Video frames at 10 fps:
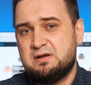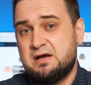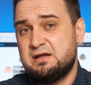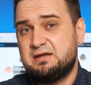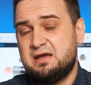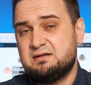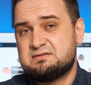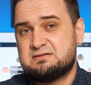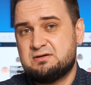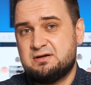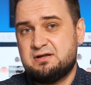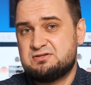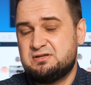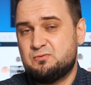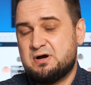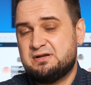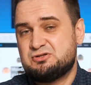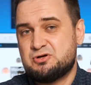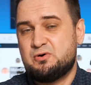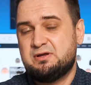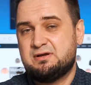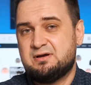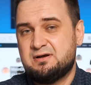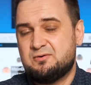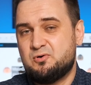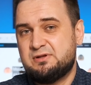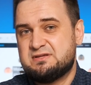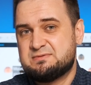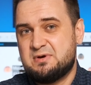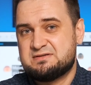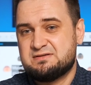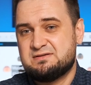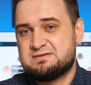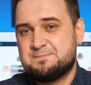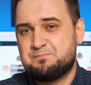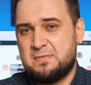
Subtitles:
And again, LCD-1 is showing all its muscles.